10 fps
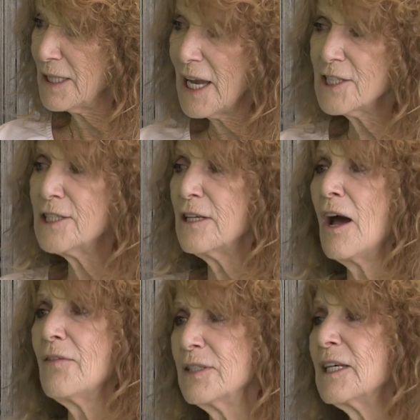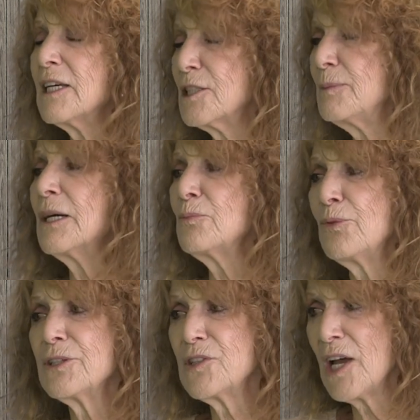It obviously has to be on
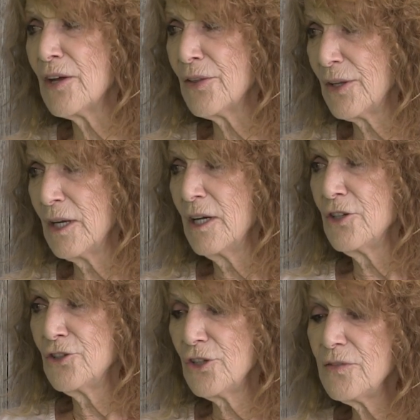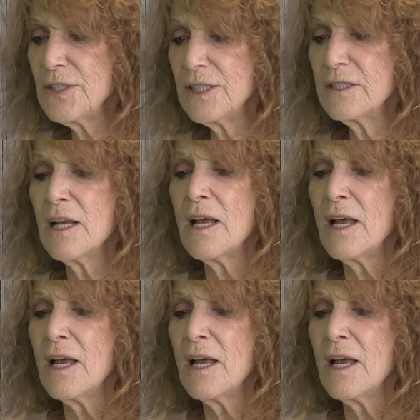breast health services.